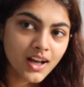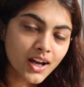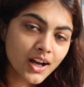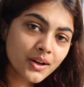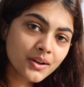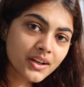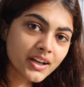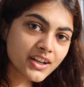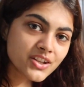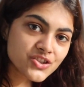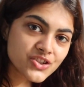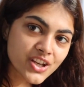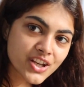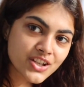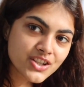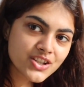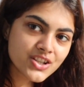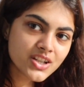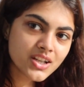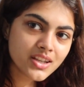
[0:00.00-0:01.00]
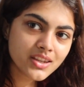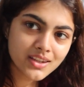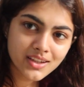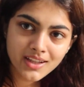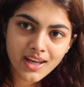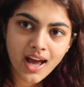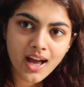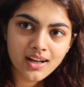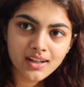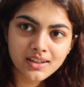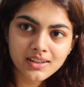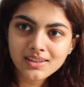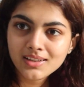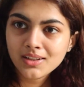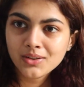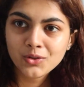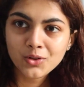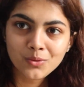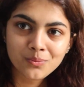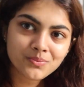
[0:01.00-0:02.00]
Okay, I changed the angle.
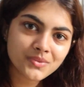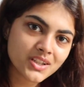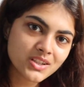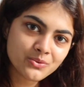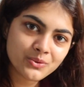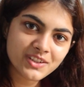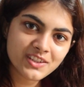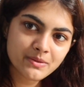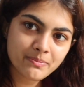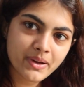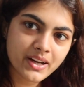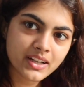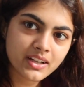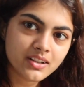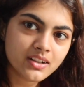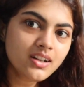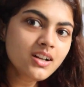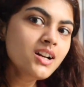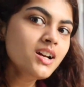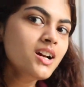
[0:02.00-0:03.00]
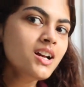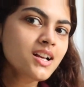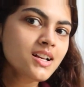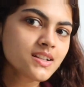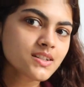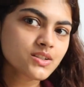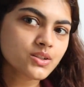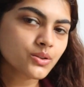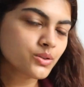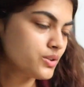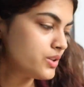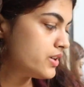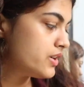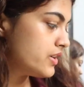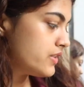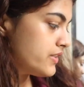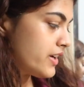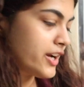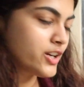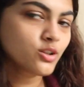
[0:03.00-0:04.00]
Hope this one's better. So
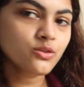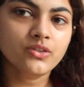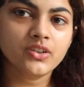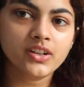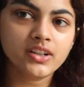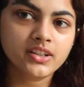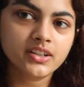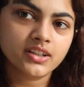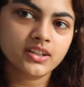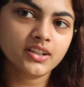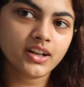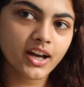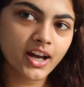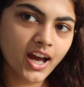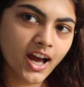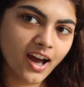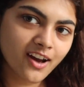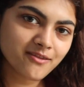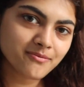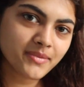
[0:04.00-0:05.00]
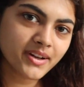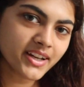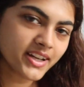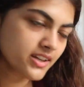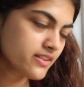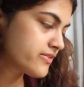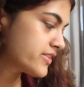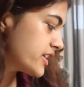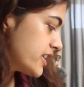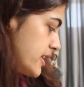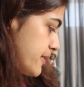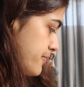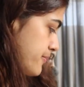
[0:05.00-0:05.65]
right over here I have my everyday